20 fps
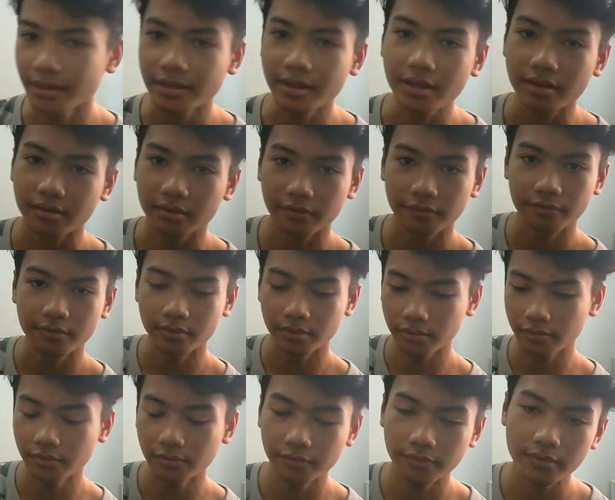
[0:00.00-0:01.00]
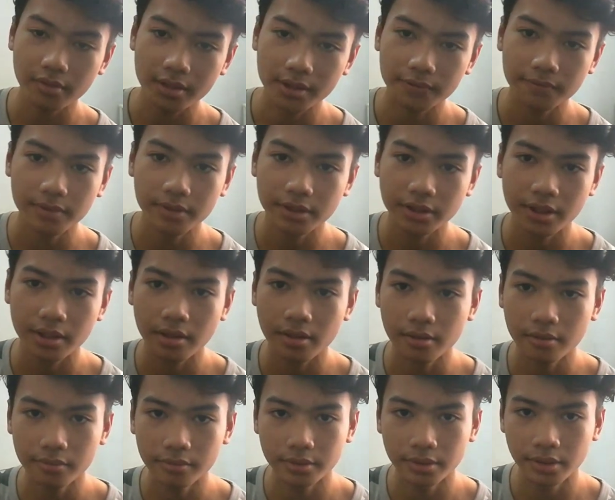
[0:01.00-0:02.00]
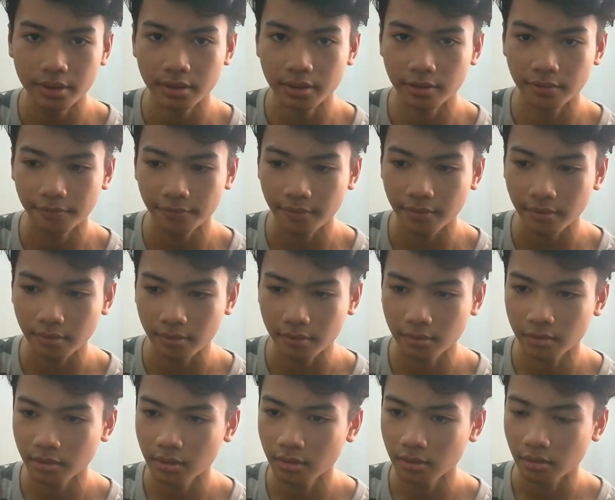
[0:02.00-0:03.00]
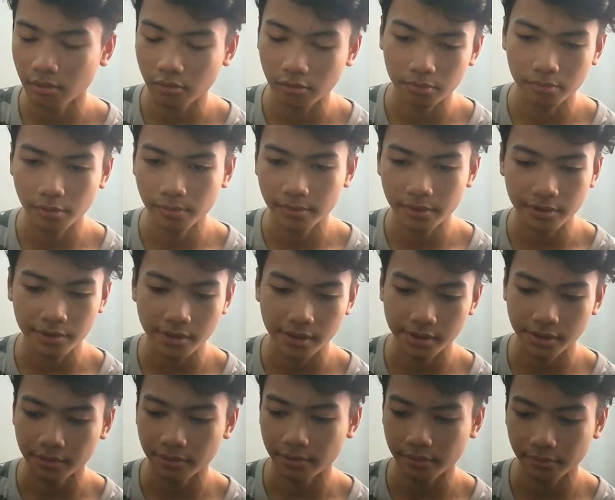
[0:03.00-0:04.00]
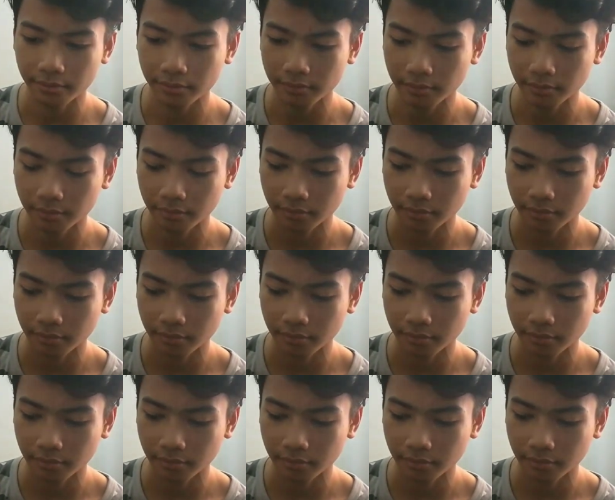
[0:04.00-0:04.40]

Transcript: again, if you guys want to check out the cafe, or maybe the restaurant,